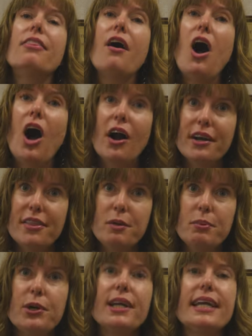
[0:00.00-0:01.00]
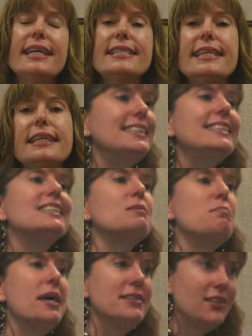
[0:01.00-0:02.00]
The heart of the book is Gilda's
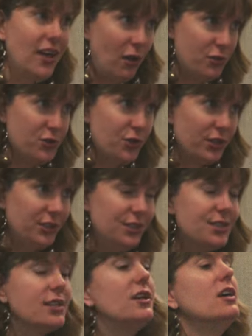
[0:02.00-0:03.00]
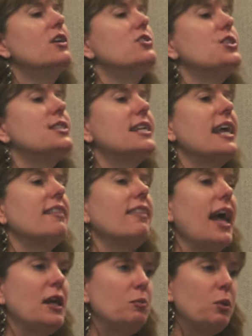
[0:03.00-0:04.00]
mental health struggles. She's a
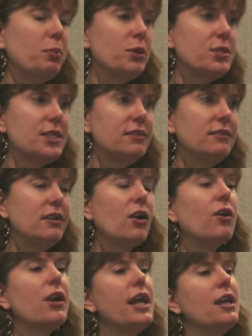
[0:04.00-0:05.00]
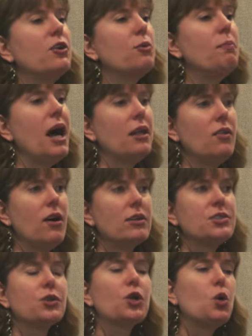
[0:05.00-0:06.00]
likable person, her inner
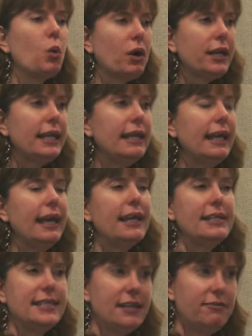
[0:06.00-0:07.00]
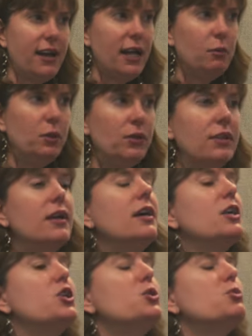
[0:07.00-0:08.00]
monologues are quirky and identifiable.
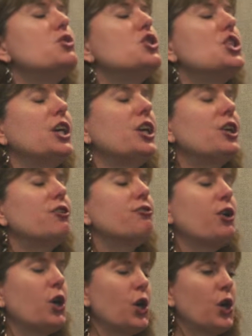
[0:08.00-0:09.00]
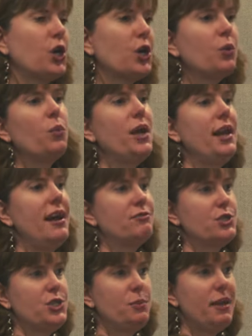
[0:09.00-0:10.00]
You cheer for her
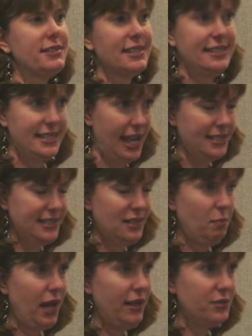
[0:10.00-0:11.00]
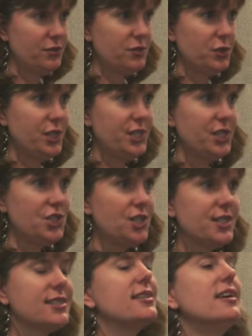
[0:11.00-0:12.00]
whenever she makes a dent in the piles of dirty
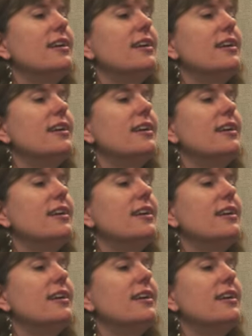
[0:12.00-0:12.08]
dishes.